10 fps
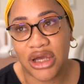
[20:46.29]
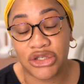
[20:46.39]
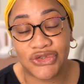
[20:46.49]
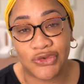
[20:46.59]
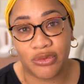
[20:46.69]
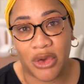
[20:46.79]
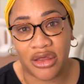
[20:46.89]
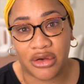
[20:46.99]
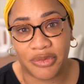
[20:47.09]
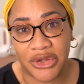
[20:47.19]
assume
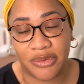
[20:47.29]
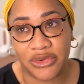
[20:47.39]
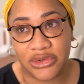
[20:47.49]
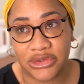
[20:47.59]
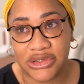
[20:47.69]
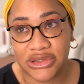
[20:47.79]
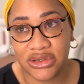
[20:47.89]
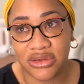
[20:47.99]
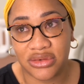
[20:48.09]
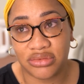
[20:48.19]
other
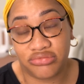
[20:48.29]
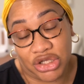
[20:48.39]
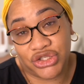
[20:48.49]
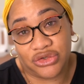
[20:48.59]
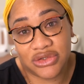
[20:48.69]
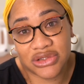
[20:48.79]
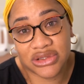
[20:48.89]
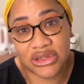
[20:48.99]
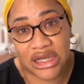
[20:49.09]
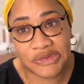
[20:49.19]
people's
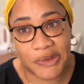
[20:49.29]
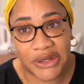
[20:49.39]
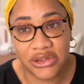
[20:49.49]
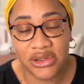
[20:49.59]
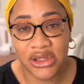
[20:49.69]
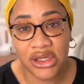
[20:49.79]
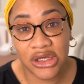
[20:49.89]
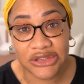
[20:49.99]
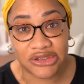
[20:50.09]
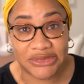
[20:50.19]
issues as well.
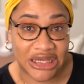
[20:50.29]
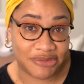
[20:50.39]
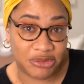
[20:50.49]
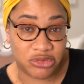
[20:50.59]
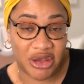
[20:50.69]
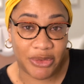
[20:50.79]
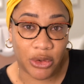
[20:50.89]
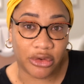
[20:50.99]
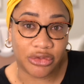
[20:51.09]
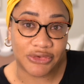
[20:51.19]
Sometimes people may be
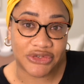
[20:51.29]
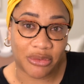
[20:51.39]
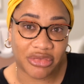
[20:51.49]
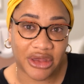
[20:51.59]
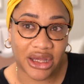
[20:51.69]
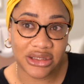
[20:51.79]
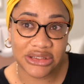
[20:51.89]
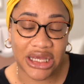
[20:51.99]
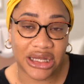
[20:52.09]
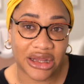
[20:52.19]
going through some
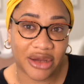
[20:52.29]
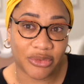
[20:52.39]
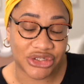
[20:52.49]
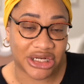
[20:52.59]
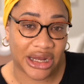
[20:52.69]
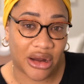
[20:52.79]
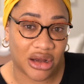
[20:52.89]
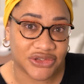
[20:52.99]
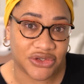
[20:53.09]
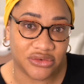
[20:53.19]
things and they project that
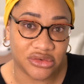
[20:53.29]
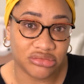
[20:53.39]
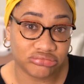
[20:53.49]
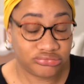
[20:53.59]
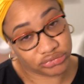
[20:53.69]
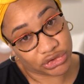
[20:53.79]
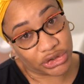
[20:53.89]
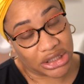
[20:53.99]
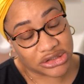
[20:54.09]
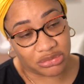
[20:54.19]
onto you, so
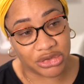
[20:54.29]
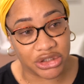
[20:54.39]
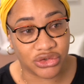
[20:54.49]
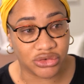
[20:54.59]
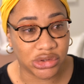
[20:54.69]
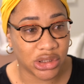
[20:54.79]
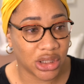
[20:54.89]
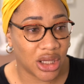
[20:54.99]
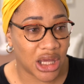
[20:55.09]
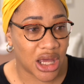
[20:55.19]
that's something too.
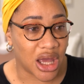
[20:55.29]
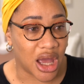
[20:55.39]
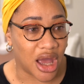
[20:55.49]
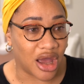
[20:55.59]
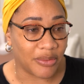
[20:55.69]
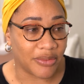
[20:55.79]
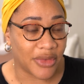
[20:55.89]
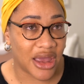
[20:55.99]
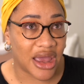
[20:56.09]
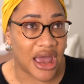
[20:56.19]

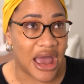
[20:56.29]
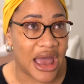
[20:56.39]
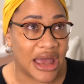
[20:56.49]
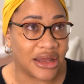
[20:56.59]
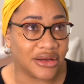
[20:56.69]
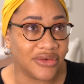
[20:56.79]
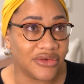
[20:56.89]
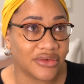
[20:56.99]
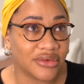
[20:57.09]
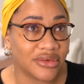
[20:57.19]
And
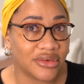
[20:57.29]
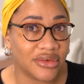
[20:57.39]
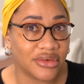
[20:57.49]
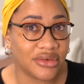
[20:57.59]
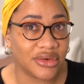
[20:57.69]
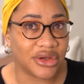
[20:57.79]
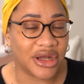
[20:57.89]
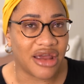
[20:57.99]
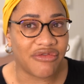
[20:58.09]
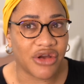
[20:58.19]
you
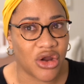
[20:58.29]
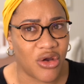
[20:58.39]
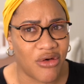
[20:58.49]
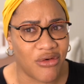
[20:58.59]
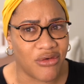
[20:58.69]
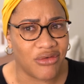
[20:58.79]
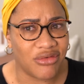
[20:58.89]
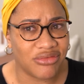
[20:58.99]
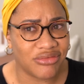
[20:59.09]
never know